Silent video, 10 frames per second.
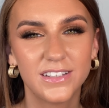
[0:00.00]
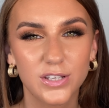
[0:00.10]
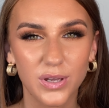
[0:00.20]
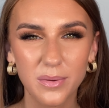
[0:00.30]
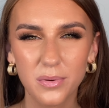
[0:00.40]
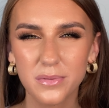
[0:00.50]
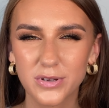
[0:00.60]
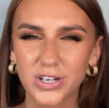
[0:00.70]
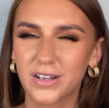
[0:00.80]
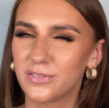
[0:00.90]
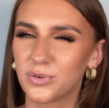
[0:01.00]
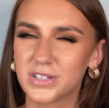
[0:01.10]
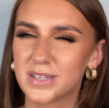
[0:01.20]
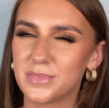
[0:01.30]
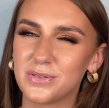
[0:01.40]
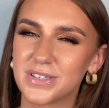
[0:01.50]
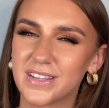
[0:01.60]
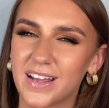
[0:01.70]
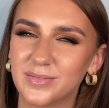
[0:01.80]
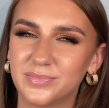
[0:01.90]
so keep up with my channel if you want to see me use it
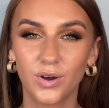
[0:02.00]
then.